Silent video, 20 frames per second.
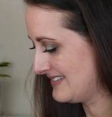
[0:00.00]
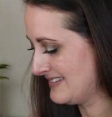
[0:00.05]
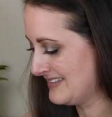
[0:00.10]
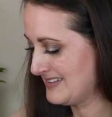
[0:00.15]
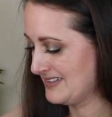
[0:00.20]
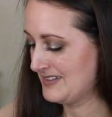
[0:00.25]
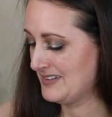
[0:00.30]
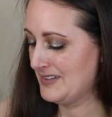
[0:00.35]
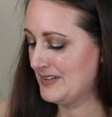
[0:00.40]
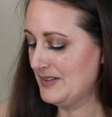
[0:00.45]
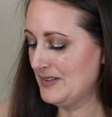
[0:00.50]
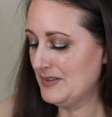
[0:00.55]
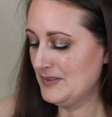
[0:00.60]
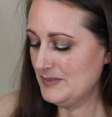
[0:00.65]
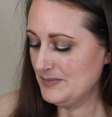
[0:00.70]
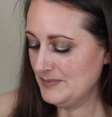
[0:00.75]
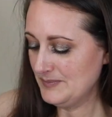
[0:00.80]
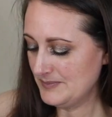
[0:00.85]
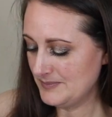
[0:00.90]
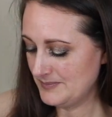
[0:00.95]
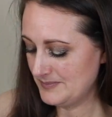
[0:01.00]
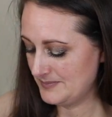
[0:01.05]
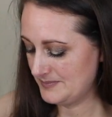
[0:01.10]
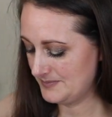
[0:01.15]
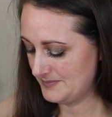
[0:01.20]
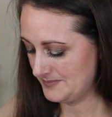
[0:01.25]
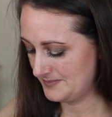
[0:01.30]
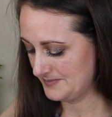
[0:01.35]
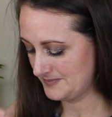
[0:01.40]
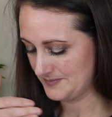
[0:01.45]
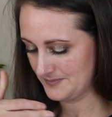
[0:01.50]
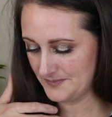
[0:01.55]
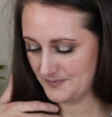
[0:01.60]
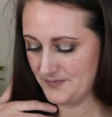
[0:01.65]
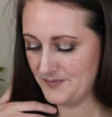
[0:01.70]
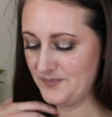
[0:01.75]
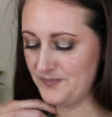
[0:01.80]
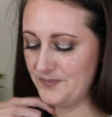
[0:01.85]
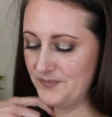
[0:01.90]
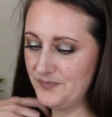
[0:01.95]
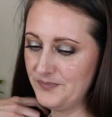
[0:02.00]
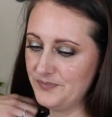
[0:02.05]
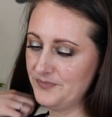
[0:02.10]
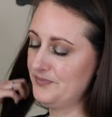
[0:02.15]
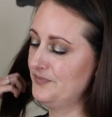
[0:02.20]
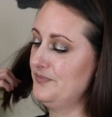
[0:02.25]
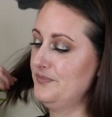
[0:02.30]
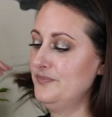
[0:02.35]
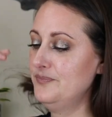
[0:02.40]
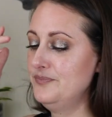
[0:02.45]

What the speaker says: Nobody speaks.